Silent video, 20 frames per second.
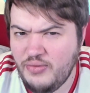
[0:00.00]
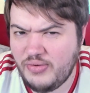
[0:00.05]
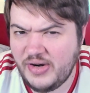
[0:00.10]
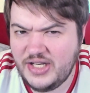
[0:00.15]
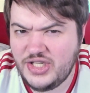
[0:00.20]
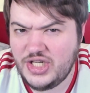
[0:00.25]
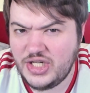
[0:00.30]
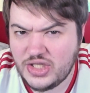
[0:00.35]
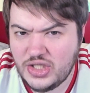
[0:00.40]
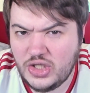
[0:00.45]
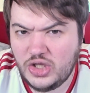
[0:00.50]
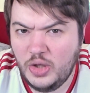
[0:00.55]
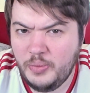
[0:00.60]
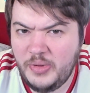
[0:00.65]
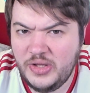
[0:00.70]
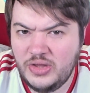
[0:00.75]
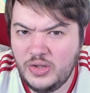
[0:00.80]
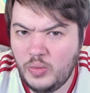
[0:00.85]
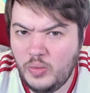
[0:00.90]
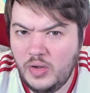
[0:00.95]
richest club
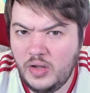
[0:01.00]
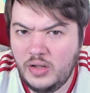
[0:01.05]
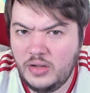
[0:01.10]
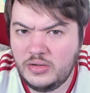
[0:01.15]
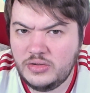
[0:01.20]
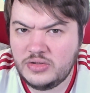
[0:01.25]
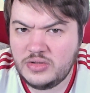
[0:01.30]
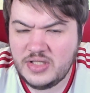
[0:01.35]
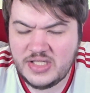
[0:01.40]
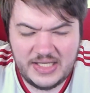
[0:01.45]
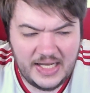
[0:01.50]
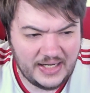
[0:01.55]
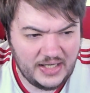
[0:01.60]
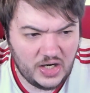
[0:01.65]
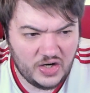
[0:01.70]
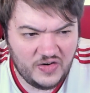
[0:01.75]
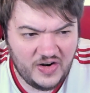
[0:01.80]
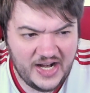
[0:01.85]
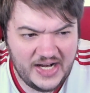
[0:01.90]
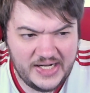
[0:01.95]
in the world. Is that
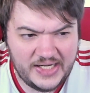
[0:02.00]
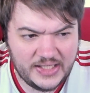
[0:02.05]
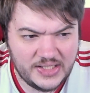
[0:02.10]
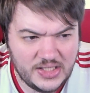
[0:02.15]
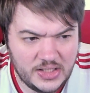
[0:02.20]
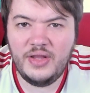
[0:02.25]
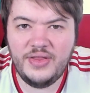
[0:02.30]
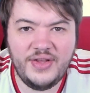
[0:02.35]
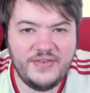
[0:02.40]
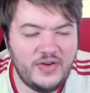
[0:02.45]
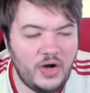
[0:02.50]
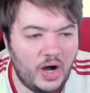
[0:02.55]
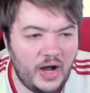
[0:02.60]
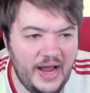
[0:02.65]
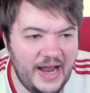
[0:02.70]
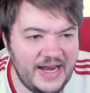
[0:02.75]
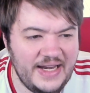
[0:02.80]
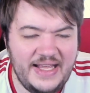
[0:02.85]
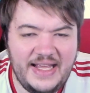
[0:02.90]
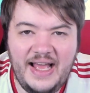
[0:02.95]
correct? They've got
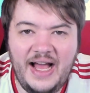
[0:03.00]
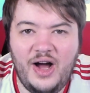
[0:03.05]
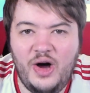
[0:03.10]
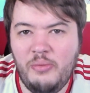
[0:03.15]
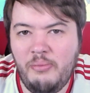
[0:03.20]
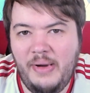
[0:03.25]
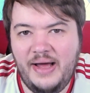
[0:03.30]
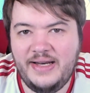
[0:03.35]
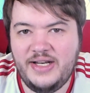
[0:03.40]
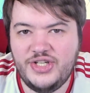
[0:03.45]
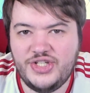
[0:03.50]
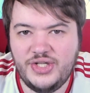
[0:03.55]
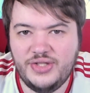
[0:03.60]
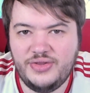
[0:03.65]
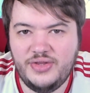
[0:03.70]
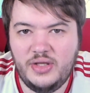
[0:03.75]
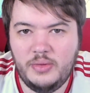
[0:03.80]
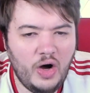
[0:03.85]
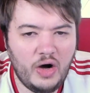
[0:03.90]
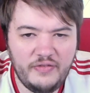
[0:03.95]
Eddie Howe
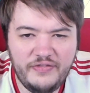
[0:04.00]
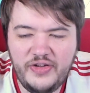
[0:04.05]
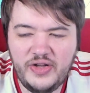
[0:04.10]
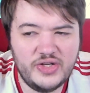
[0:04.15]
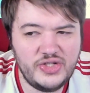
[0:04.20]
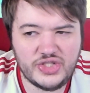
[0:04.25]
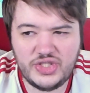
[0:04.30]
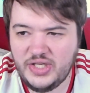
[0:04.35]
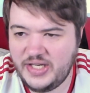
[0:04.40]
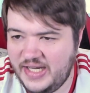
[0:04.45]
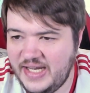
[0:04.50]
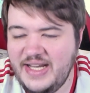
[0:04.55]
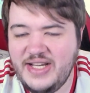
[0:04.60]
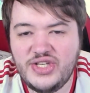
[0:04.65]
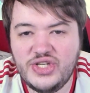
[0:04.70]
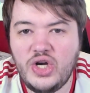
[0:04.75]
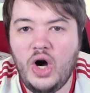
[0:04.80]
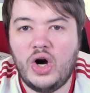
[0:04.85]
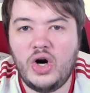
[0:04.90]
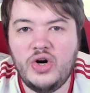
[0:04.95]
managing them. Obviously,
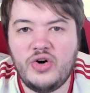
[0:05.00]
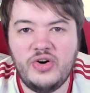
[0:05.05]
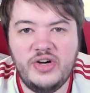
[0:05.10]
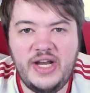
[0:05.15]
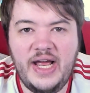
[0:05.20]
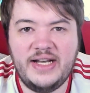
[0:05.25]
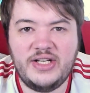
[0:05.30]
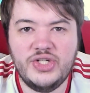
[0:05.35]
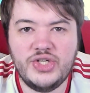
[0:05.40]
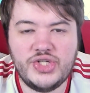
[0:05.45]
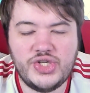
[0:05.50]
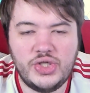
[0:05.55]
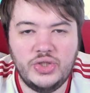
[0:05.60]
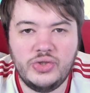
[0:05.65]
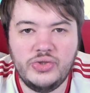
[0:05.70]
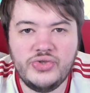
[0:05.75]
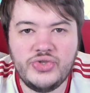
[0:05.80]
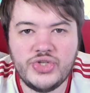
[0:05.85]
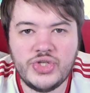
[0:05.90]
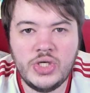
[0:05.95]
he's got
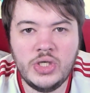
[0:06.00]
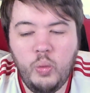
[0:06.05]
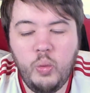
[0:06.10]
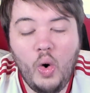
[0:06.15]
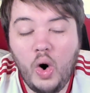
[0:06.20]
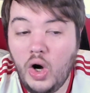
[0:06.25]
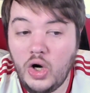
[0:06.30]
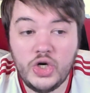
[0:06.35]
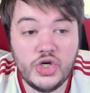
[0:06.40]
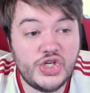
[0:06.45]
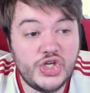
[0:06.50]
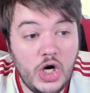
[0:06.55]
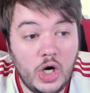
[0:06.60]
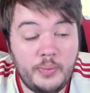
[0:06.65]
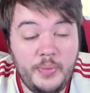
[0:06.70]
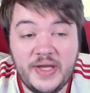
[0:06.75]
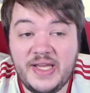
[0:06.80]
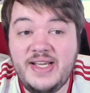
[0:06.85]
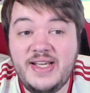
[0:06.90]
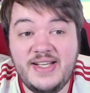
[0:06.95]
credentials. What a
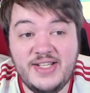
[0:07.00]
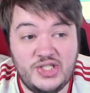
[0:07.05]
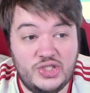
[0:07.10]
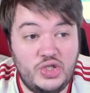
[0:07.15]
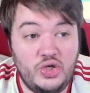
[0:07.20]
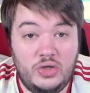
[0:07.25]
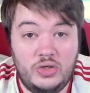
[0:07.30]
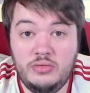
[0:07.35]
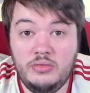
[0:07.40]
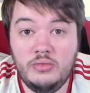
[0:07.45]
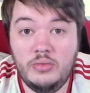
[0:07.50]
job he's done